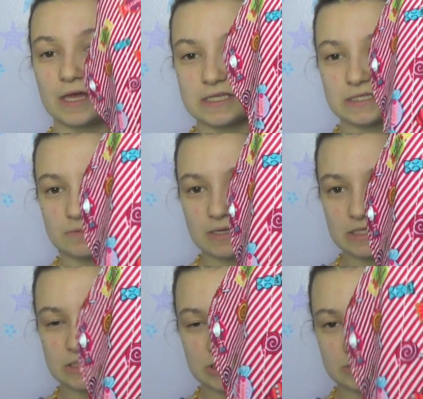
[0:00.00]
So this
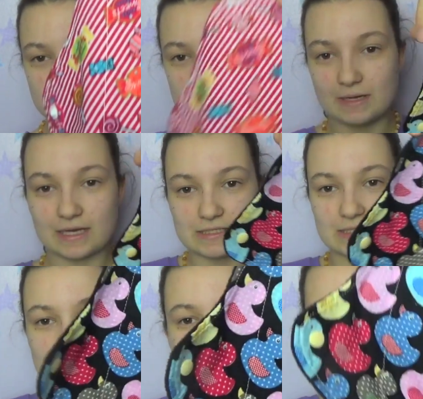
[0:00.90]
one's just got sweets,
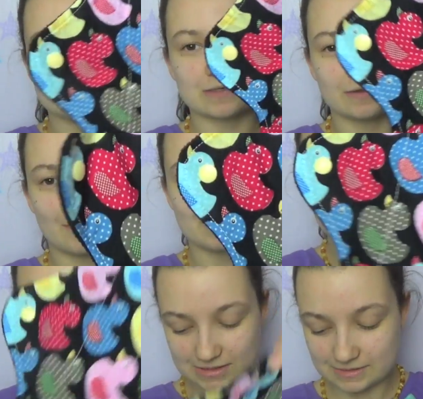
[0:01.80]
and this one's got rubber
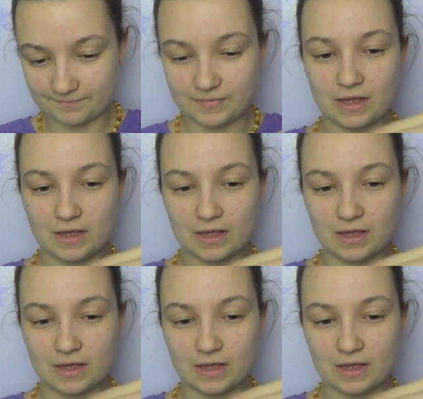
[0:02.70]
ducks.